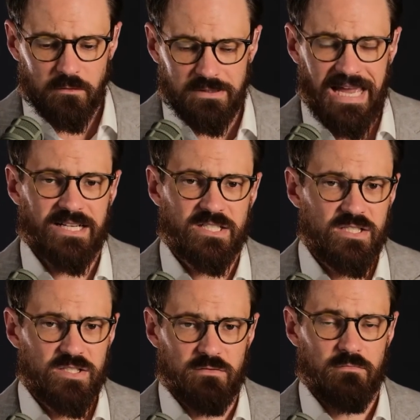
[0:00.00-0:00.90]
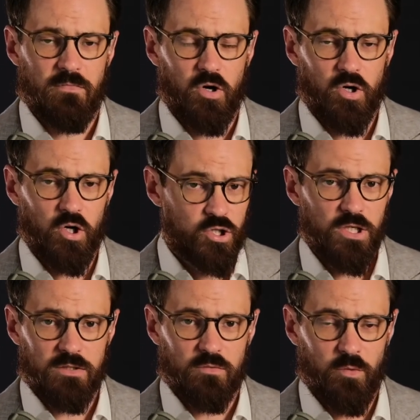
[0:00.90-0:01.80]
Taxes are
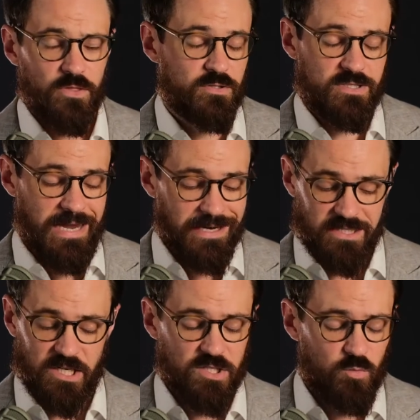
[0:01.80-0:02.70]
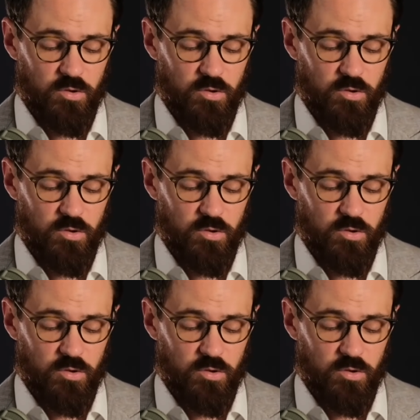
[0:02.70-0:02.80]
good when there's taxation